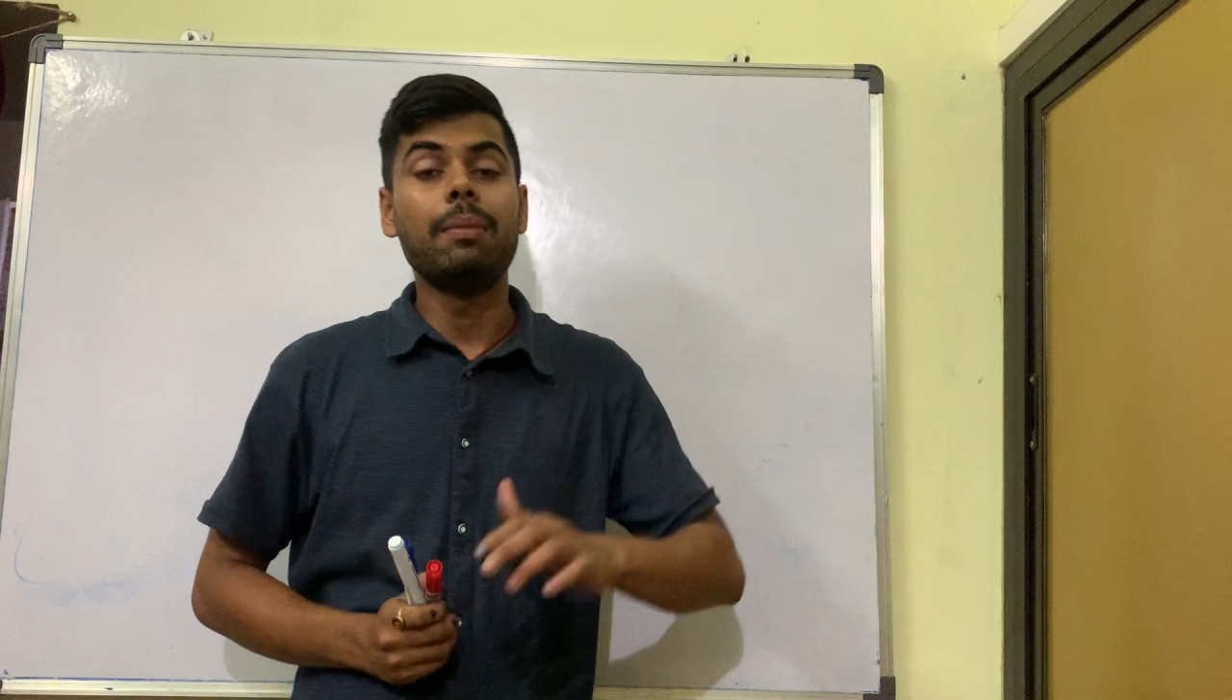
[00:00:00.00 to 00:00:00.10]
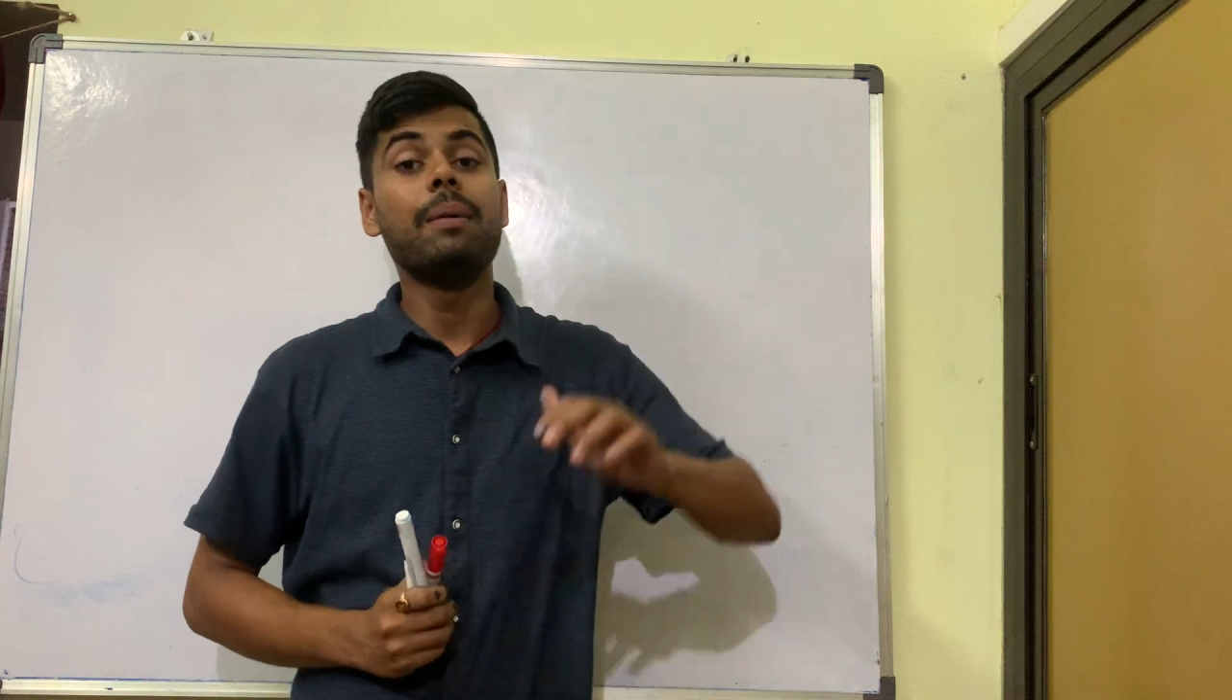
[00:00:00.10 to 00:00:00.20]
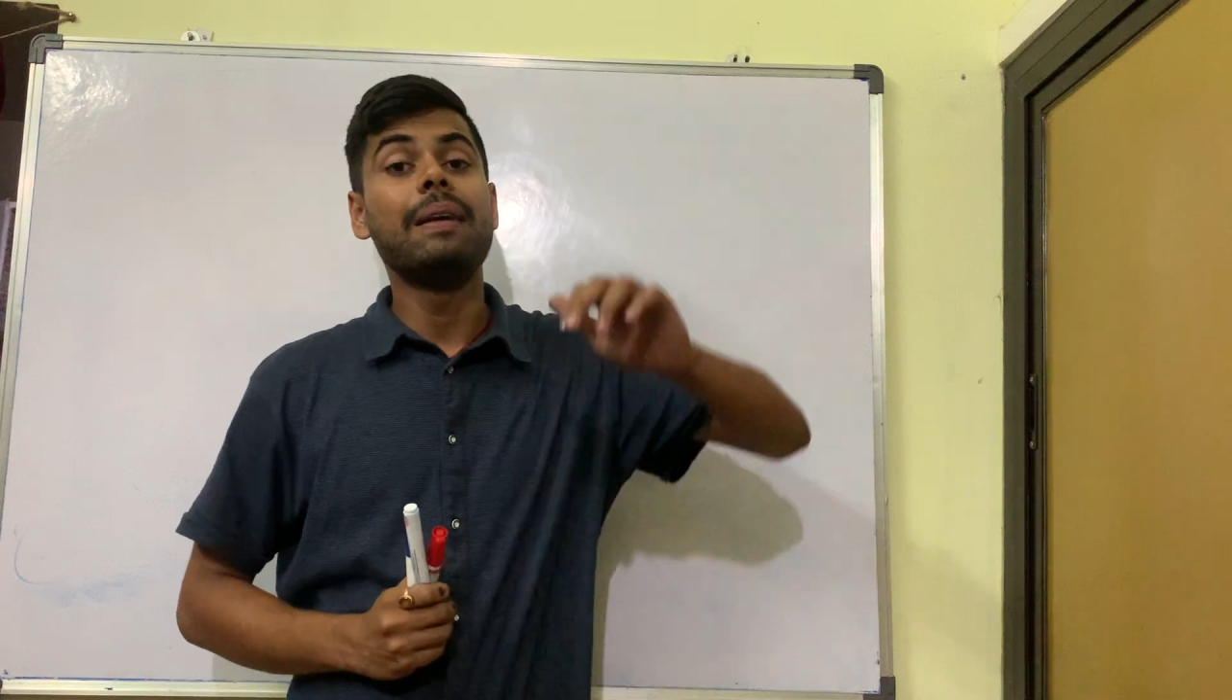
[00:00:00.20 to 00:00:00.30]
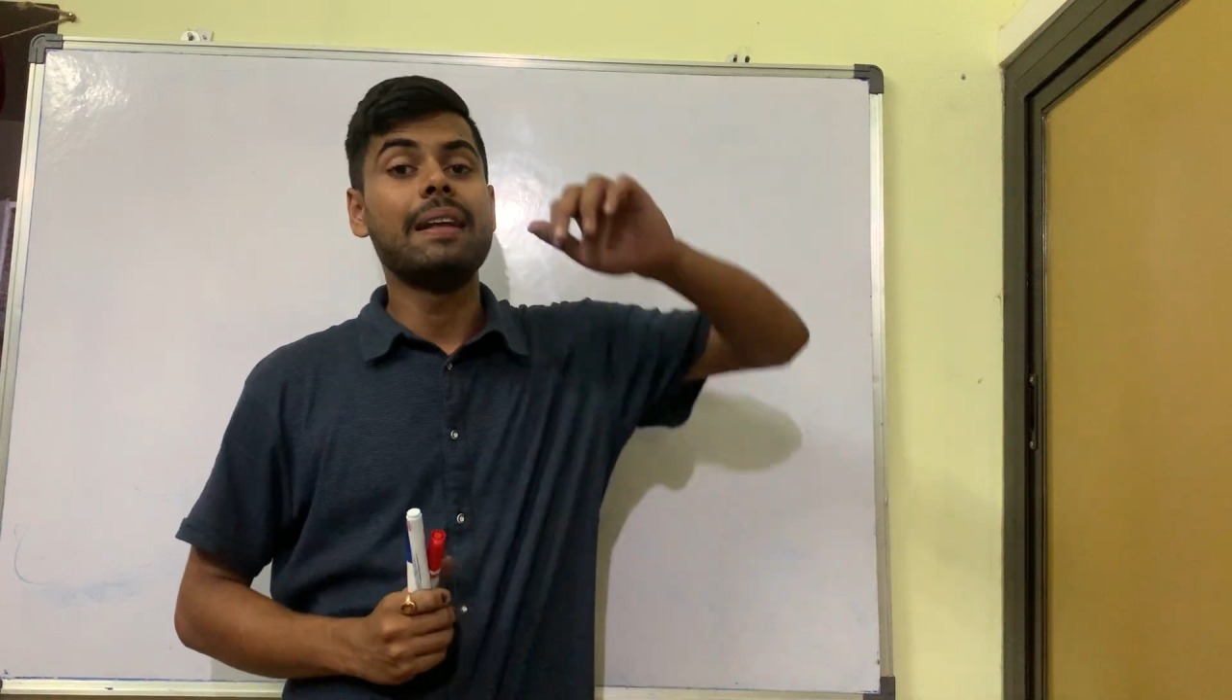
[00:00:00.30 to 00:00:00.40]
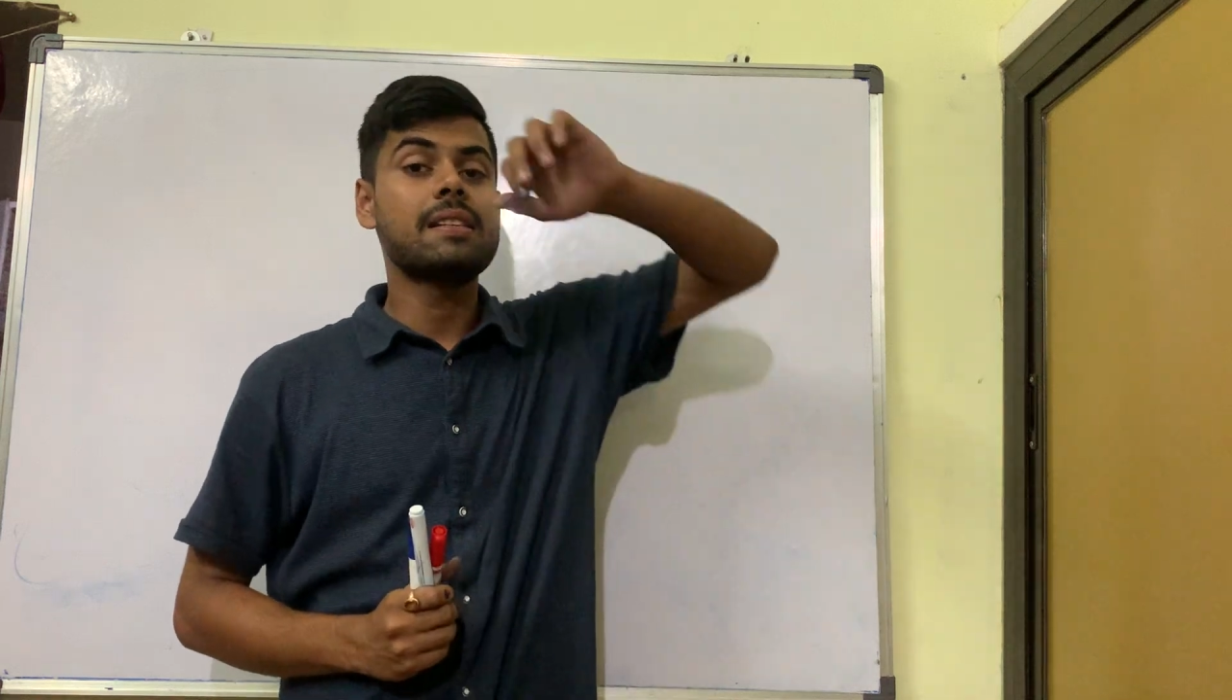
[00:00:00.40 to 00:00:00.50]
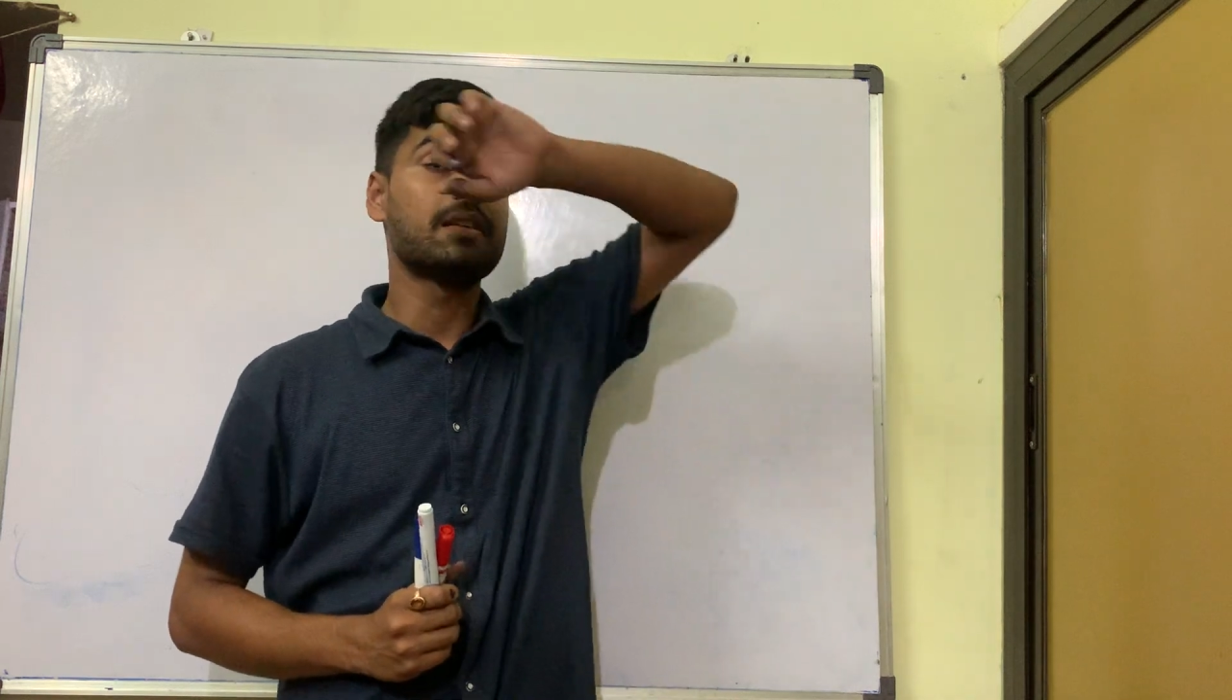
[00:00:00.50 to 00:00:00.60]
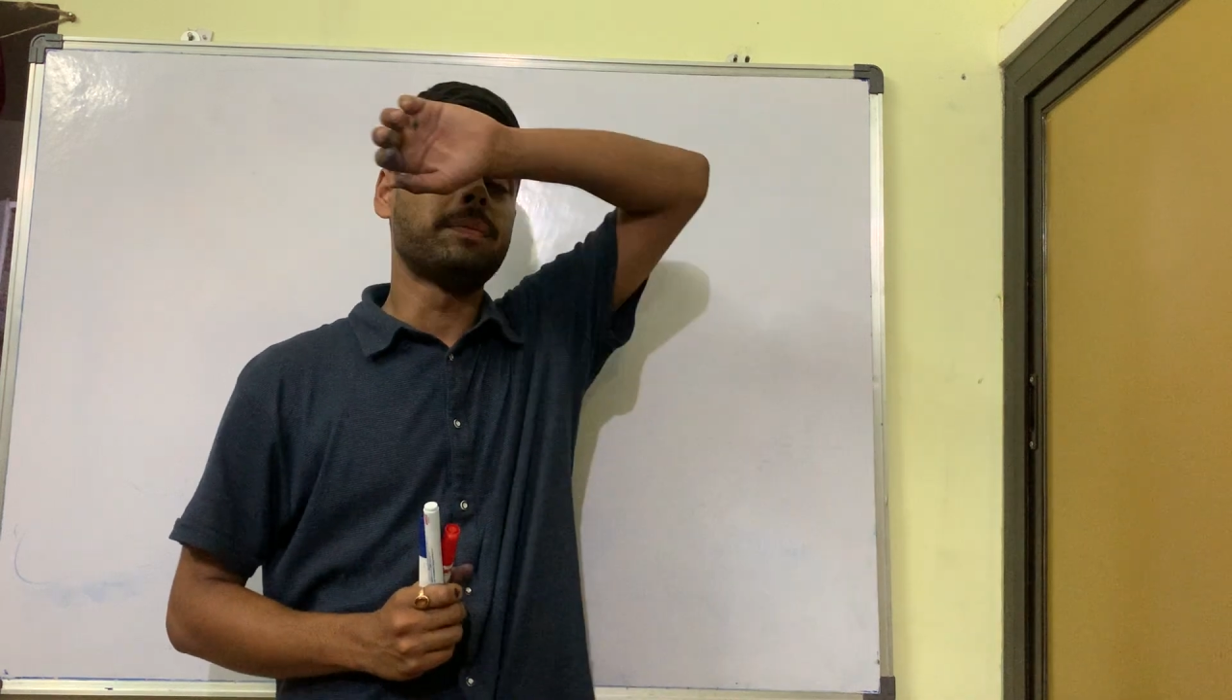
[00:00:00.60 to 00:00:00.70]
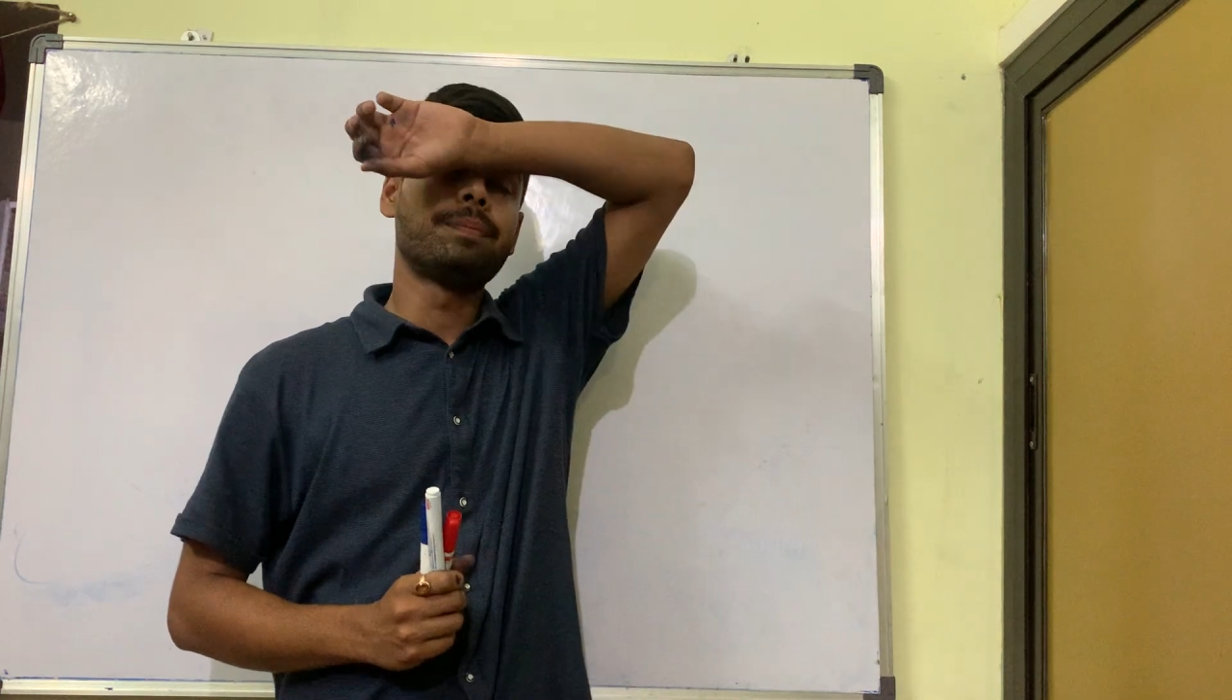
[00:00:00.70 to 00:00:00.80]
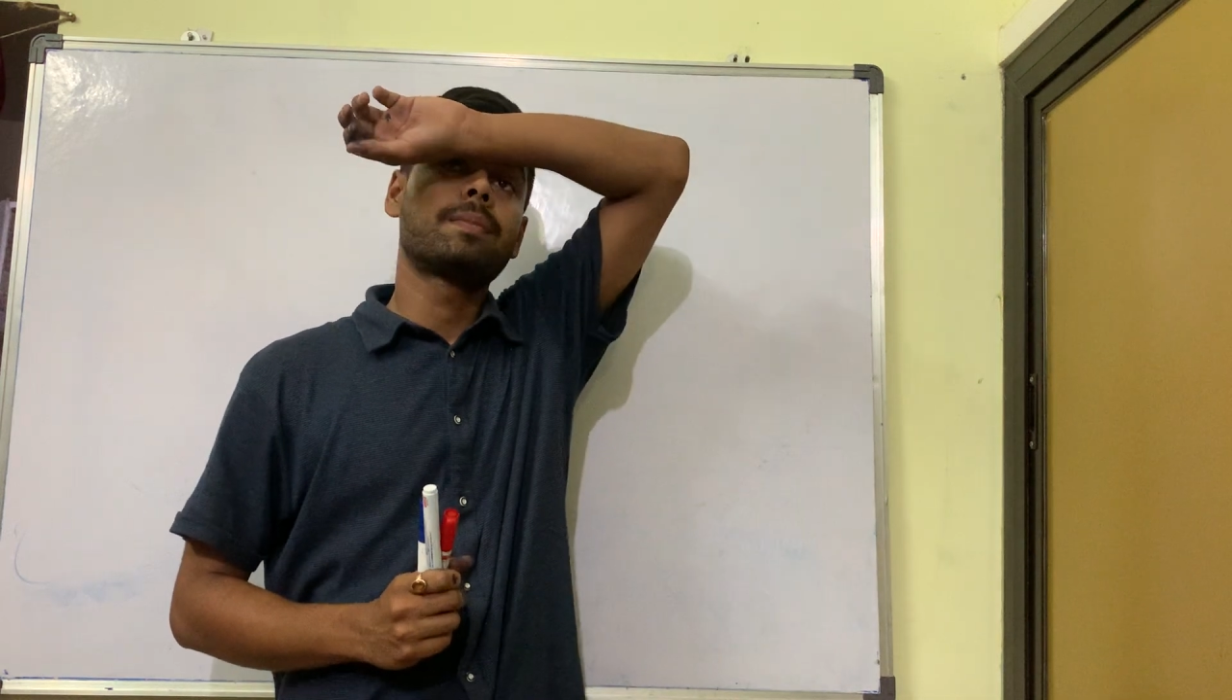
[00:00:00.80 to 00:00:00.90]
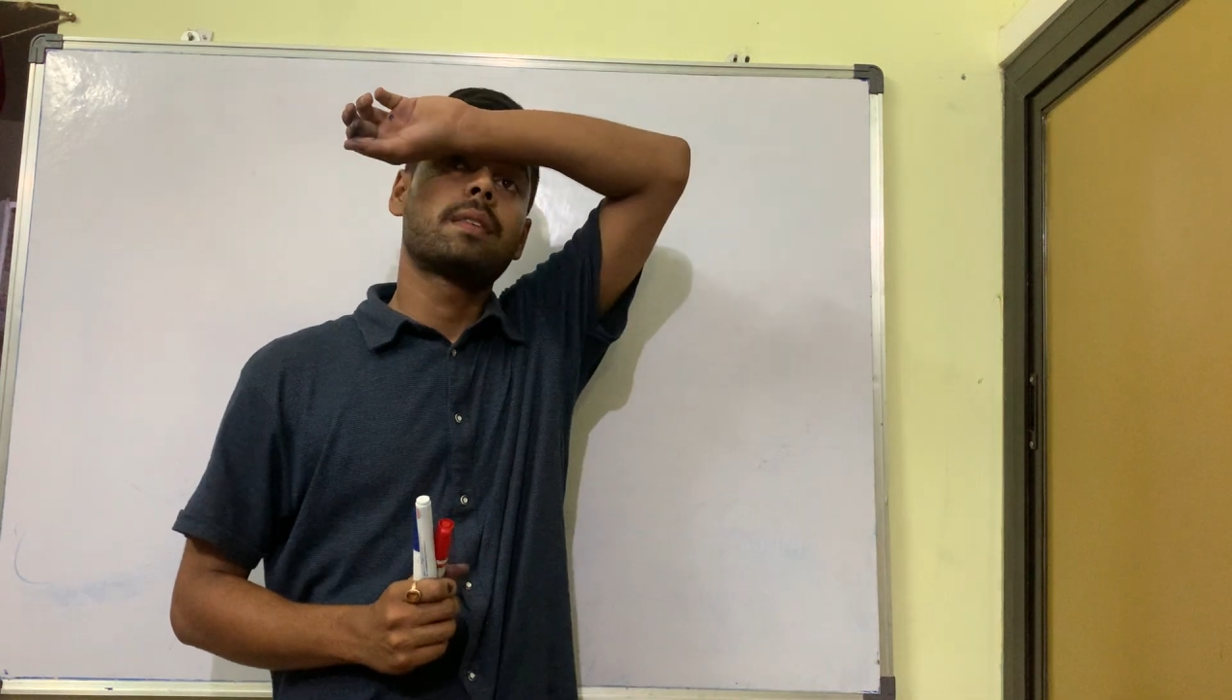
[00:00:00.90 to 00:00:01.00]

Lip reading: limitation